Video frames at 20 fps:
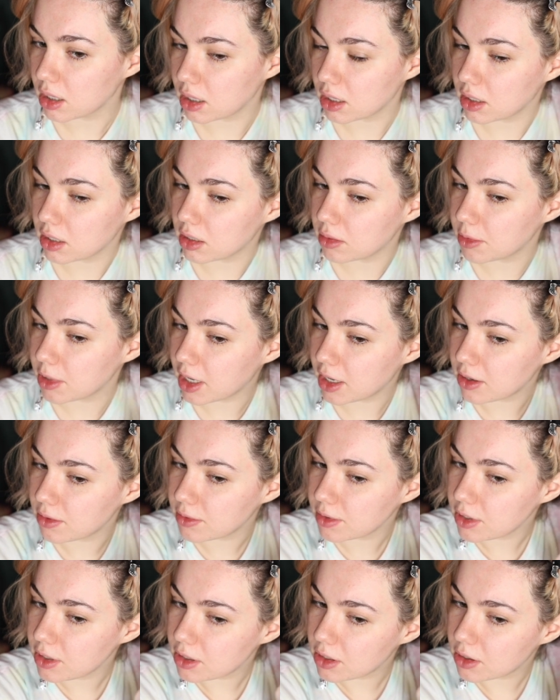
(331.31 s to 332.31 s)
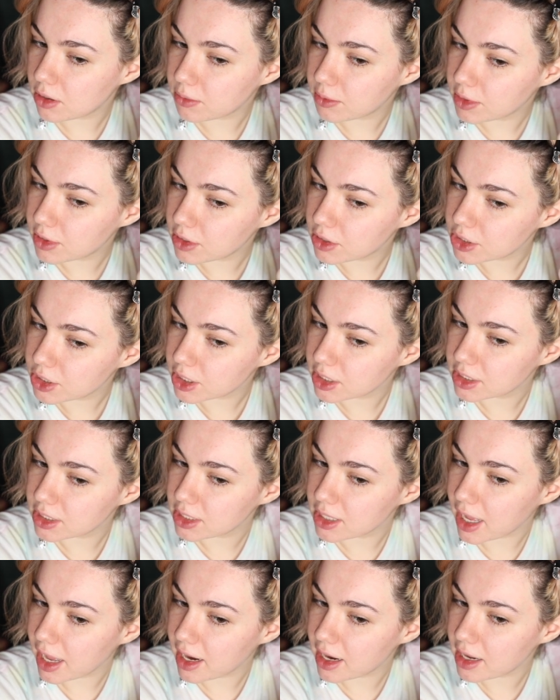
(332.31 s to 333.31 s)
Um, and I don't really know what the trick
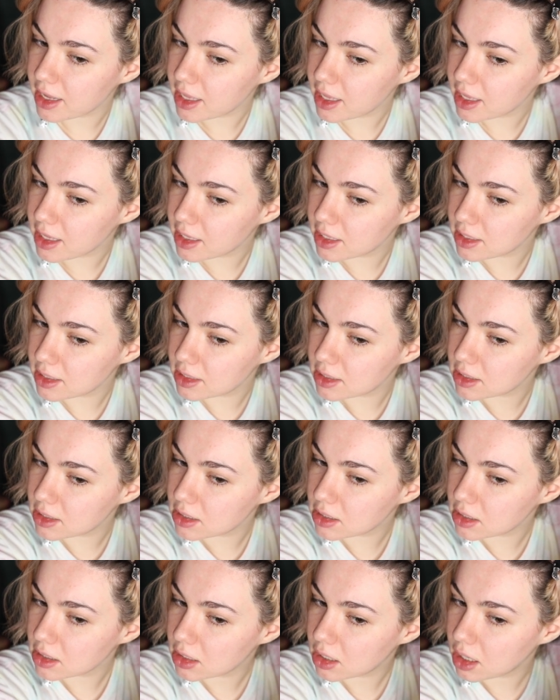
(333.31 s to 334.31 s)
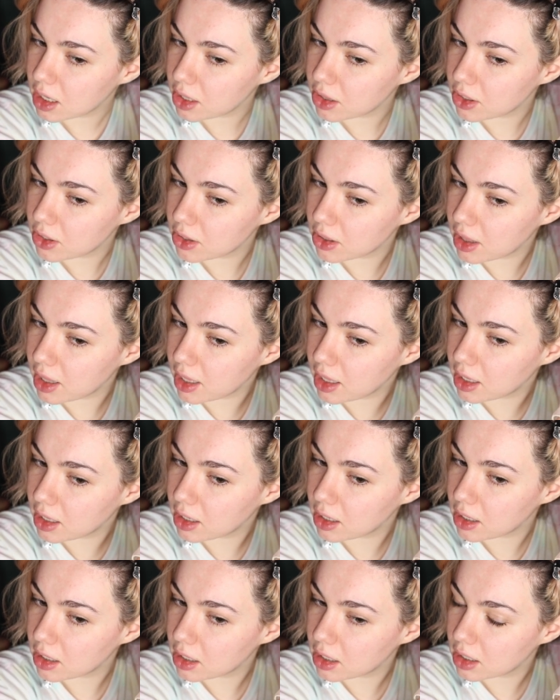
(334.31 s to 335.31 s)
to that is other
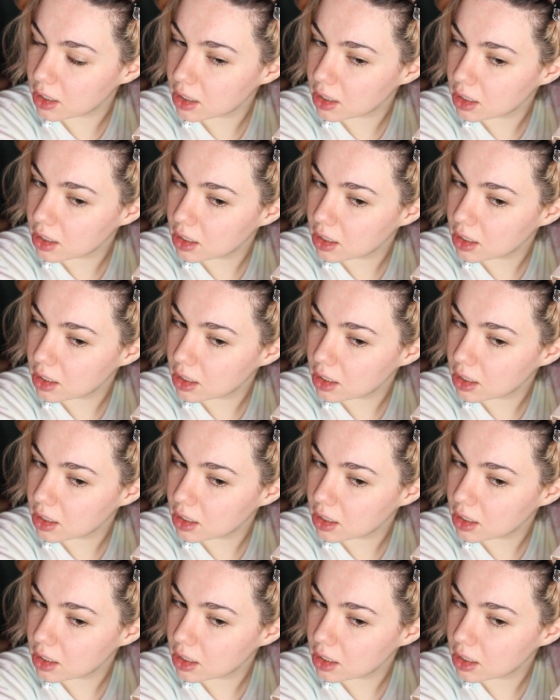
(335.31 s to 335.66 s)
than